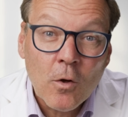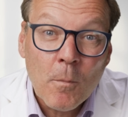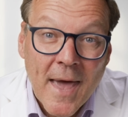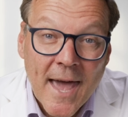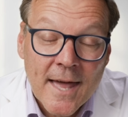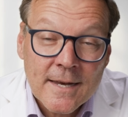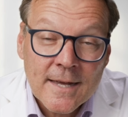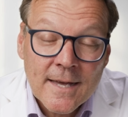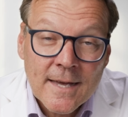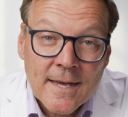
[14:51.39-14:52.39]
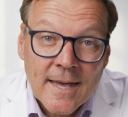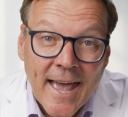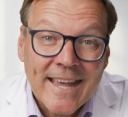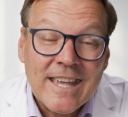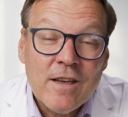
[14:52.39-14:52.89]
man
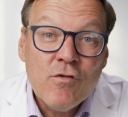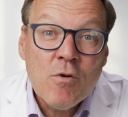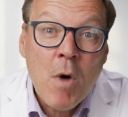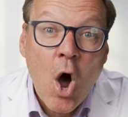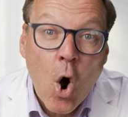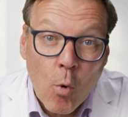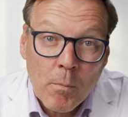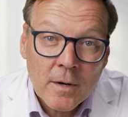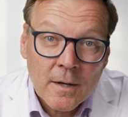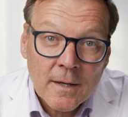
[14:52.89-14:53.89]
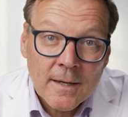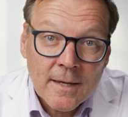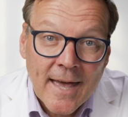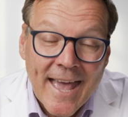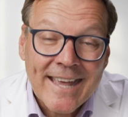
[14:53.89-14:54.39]
and give them hope
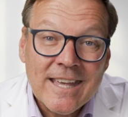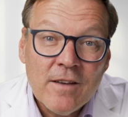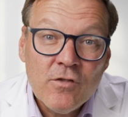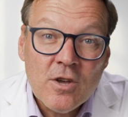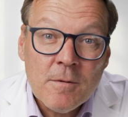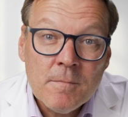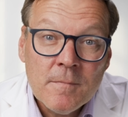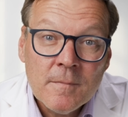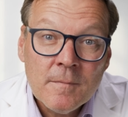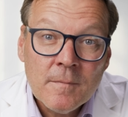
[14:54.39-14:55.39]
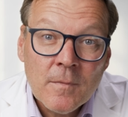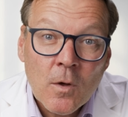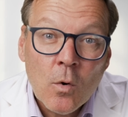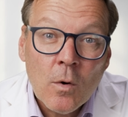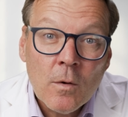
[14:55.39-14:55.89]
and give them
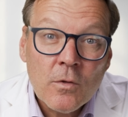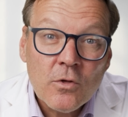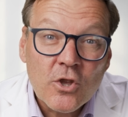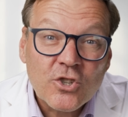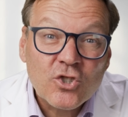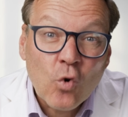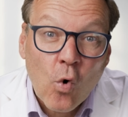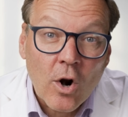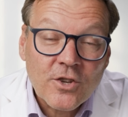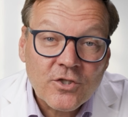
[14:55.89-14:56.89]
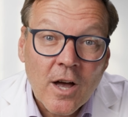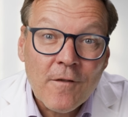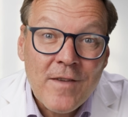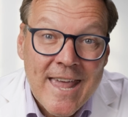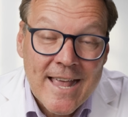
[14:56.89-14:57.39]
the source
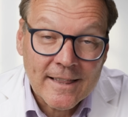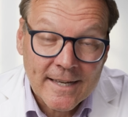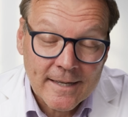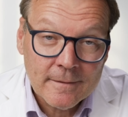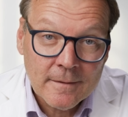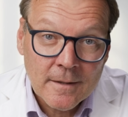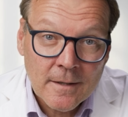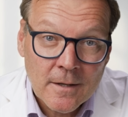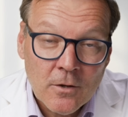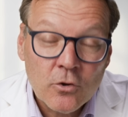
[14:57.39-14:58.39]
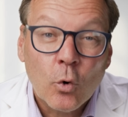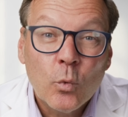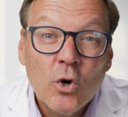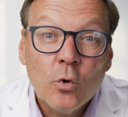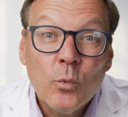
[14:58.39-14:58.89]
of healing, the
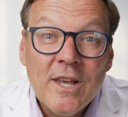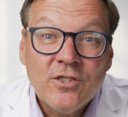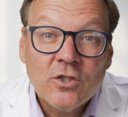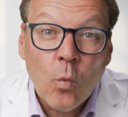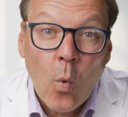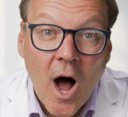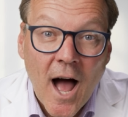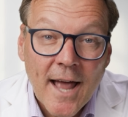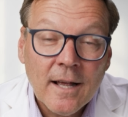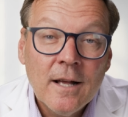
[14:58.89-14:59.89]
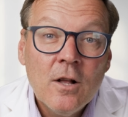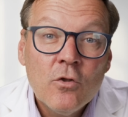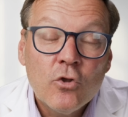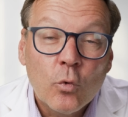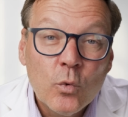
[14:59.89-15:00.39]
real reason why,
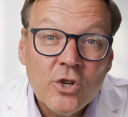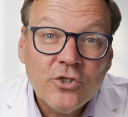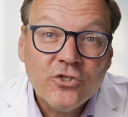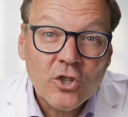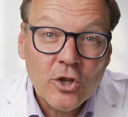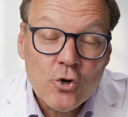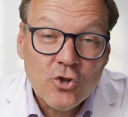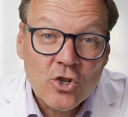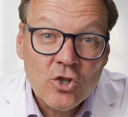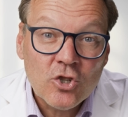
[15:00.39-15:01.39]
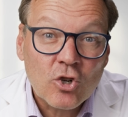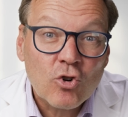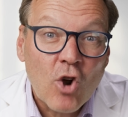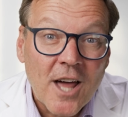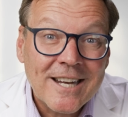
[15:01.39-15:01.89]
the real solution to
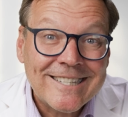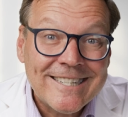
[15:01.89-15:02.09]
chronic